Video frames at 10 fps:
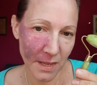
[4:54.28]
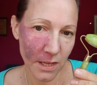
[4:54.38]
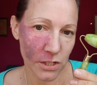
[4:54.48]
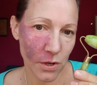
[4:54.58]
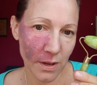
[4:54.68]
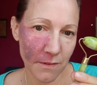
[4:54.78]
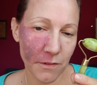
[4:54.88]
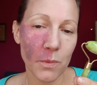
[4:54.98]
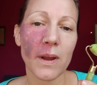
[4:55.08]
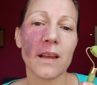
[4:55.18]
So if
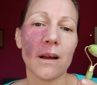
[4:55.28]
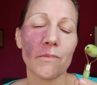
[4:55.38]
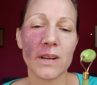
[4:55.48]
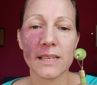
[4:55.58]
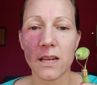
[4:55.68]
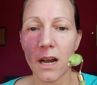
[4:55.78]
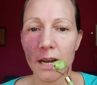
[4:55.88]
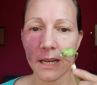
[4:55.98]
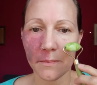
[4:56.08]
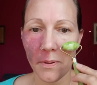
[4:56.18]
you wake up really
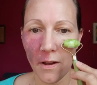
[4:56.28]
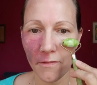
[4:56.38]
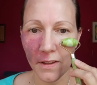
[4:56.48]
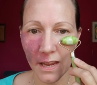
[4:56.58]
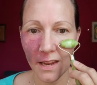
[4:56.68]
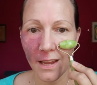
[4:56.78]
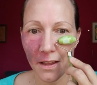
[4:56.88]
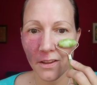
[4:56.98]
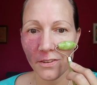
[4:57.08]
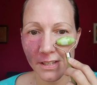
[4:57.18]
tired and puffy,
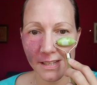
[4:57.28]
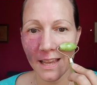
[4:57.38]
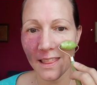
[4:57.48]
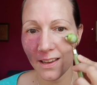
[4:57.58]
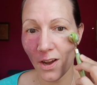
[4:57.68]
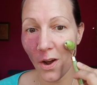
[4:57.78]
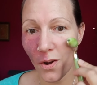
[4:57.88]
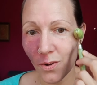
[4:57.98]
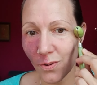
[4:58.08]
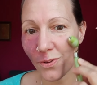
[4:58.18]
you just get the
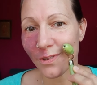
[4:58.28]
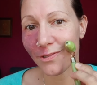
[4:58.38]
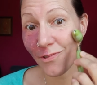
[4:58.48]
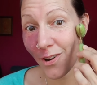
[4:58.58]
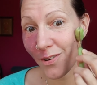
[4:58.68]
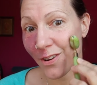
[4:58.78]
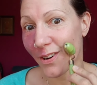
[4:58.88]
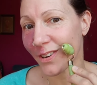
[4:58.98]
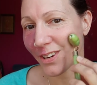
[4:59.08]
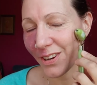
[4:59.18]
cold roller
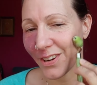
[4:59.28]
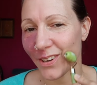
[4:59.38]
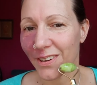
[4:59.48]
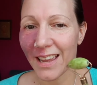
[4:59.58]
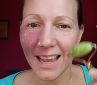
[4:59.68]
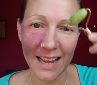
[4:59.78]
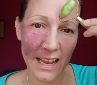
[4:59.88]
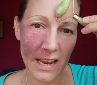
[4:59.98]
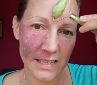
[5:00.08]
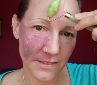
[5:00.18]
on you.
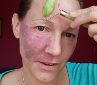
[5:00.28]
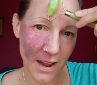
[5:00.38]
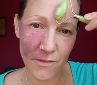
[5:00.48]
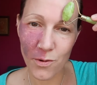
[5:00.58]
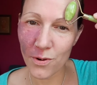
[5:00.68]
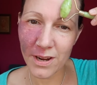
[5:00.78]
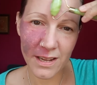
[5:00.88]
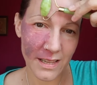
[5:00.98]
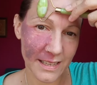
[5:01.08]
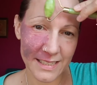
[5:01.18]
And if you have
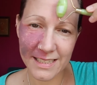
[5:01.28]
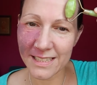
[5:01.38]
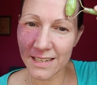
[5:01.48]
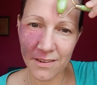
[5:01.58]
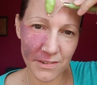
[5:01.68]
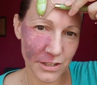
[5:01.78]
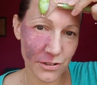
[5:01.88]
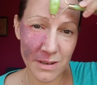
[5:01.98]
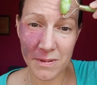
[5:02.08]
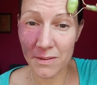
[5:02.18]
oil, it's just a lovely
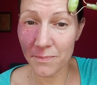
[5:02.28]
treatment.